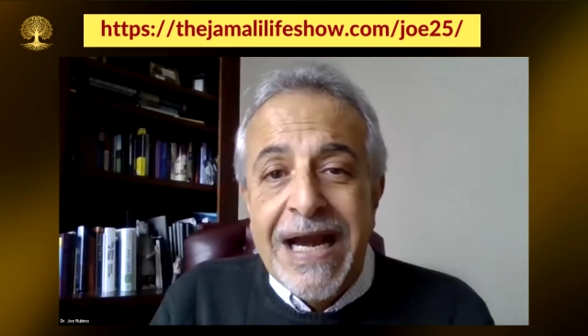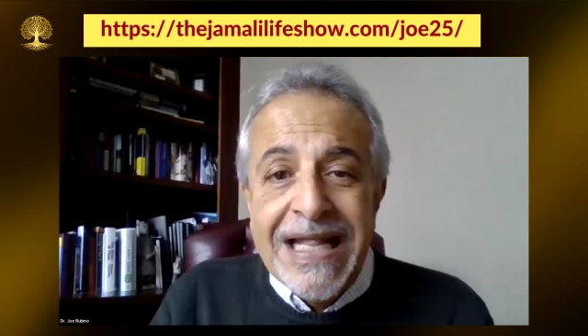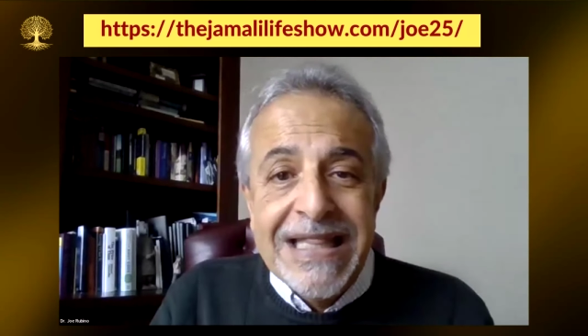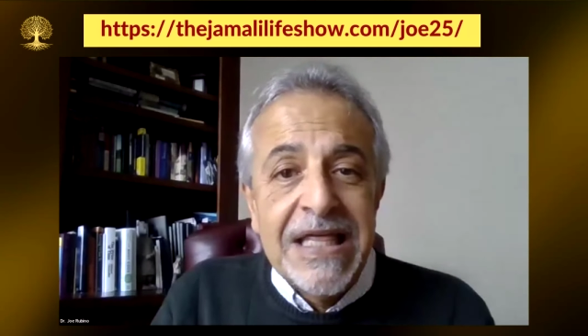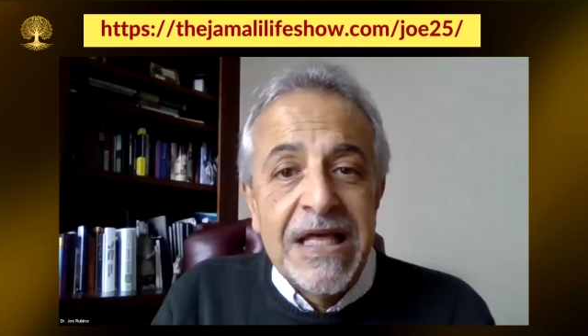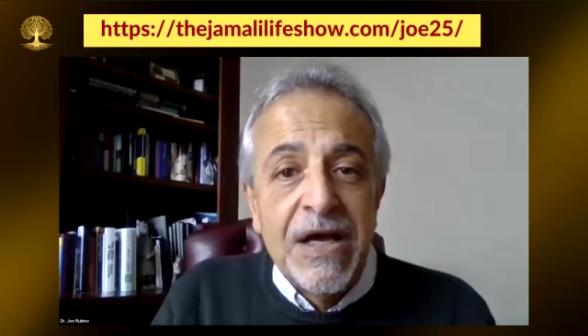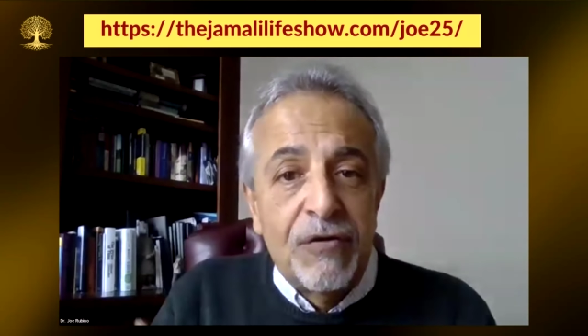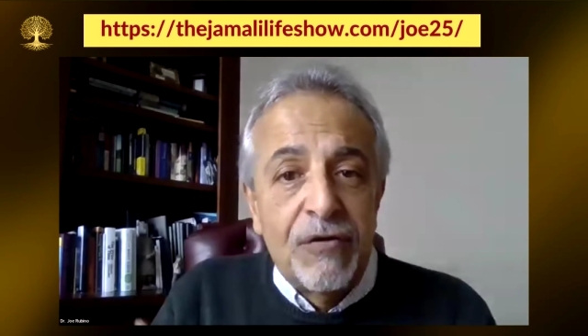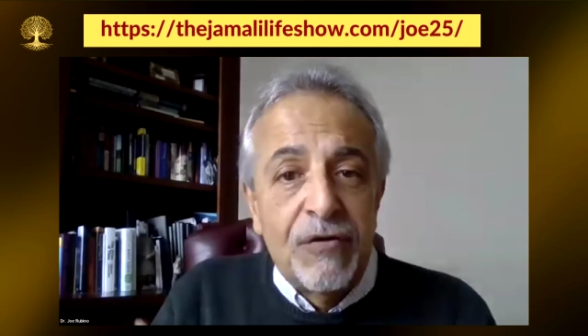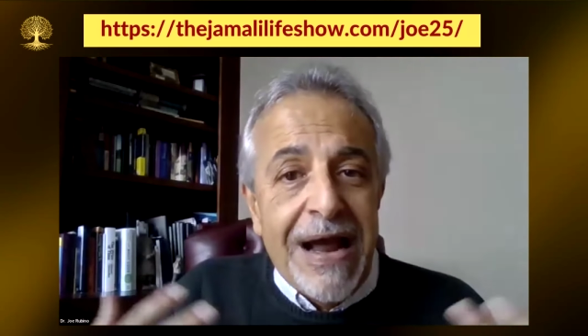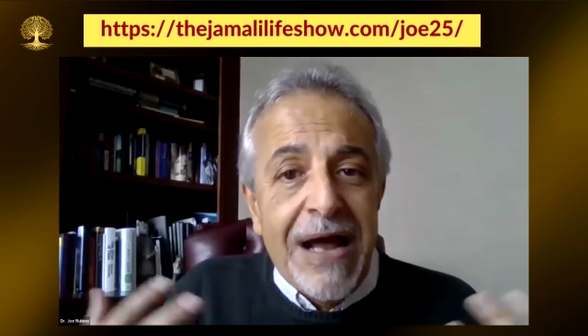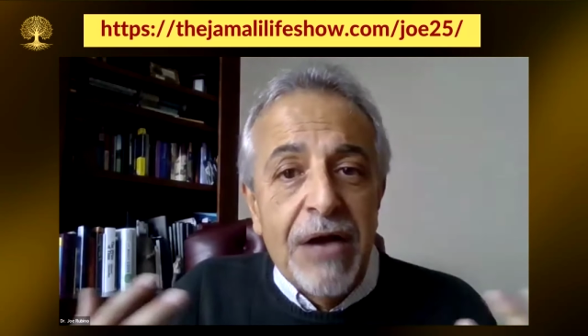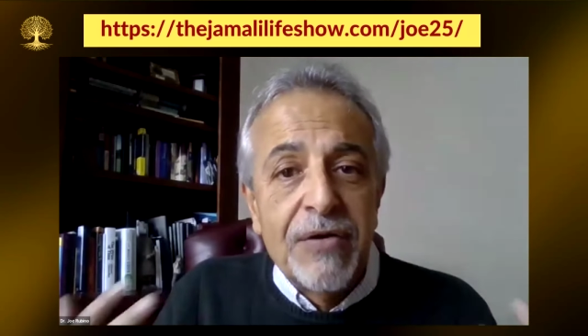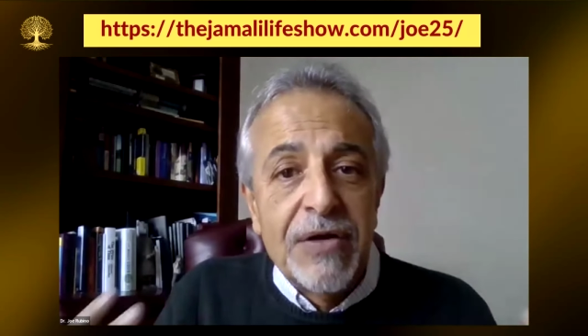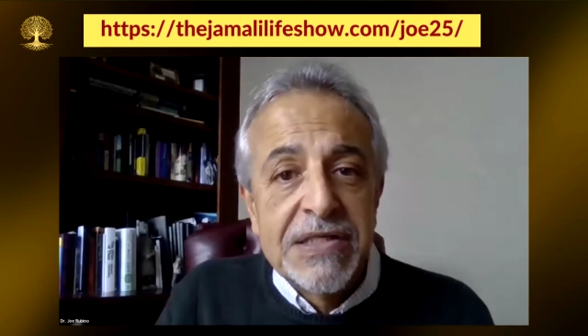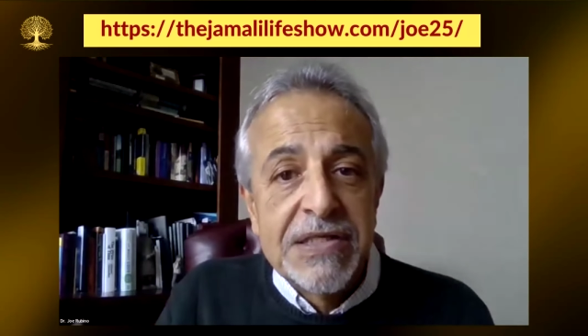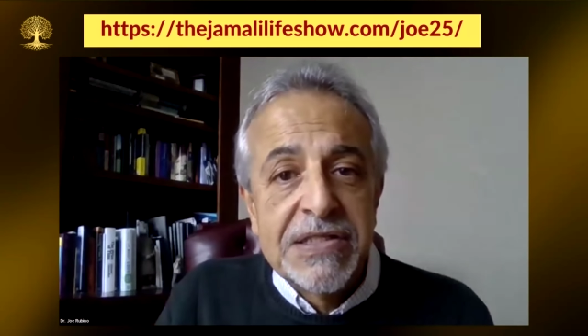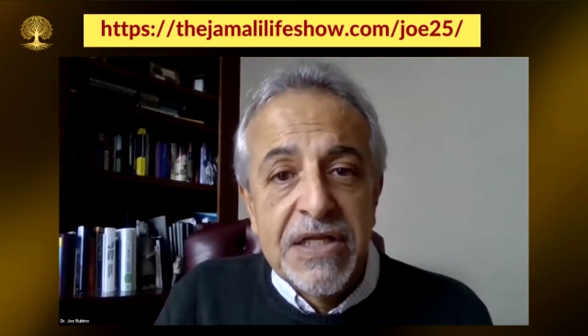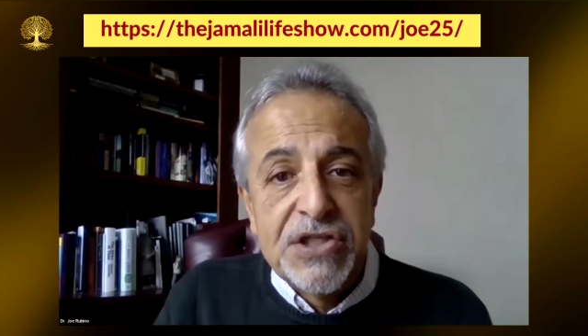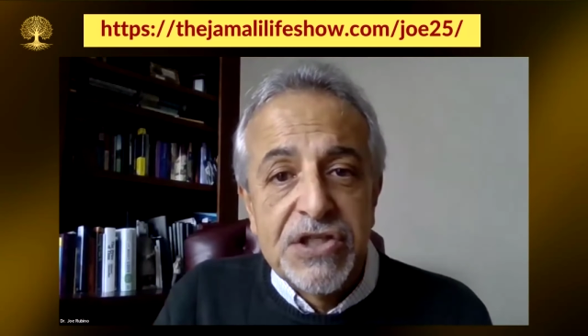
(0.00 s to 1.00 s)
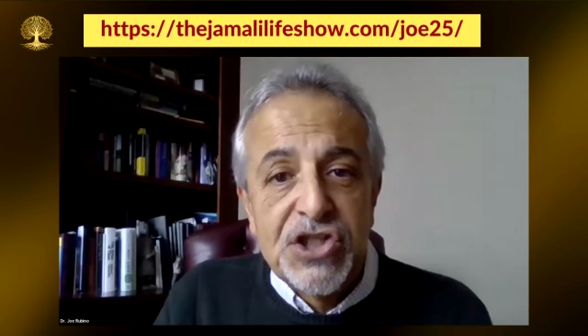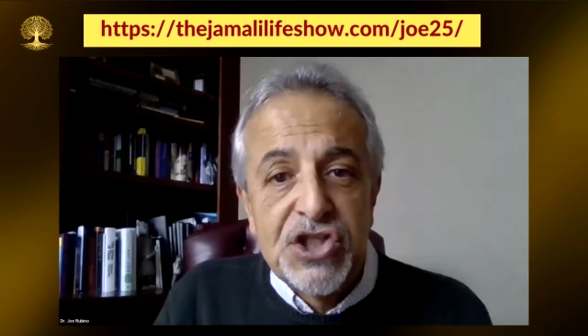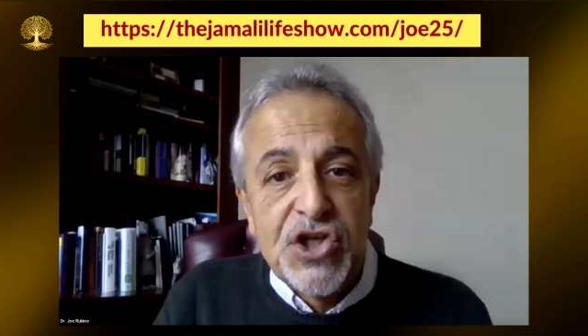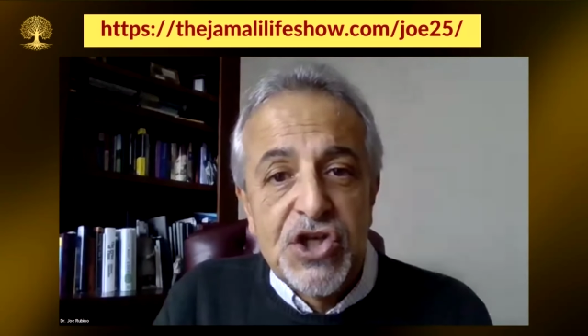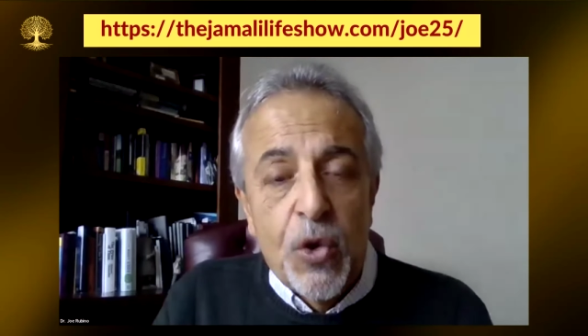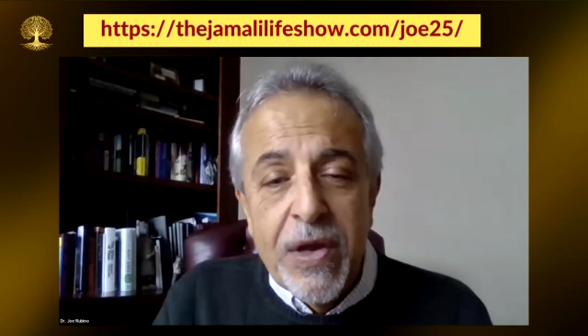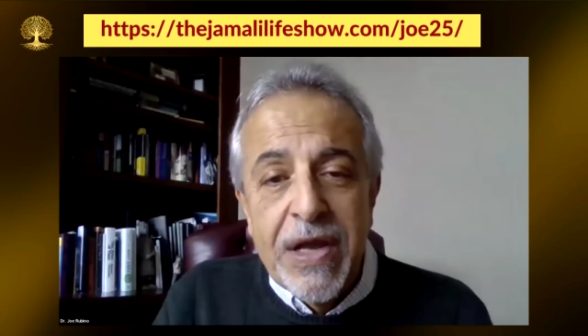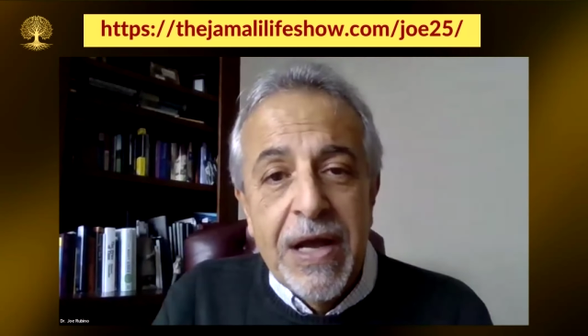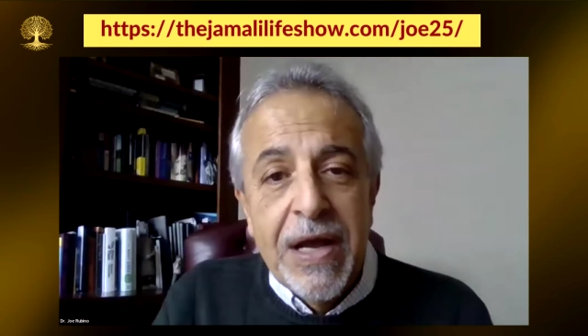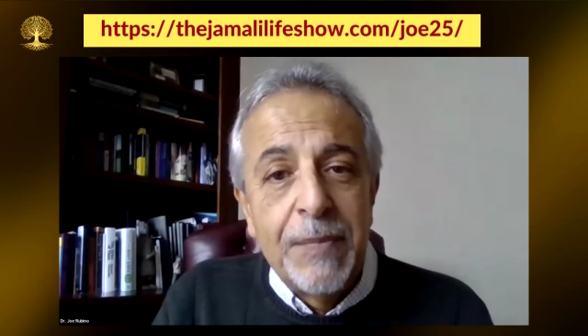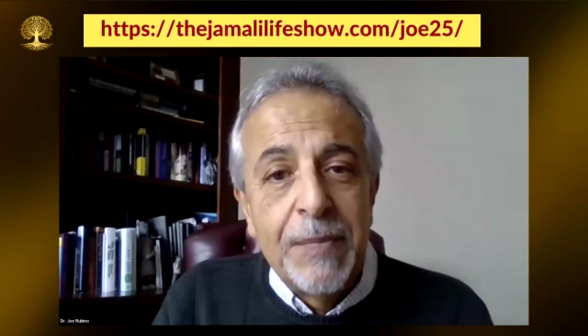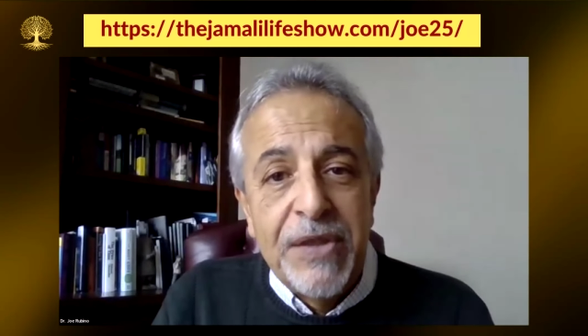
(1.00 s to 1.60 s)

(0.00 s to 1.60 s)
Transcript: anything around us that's showing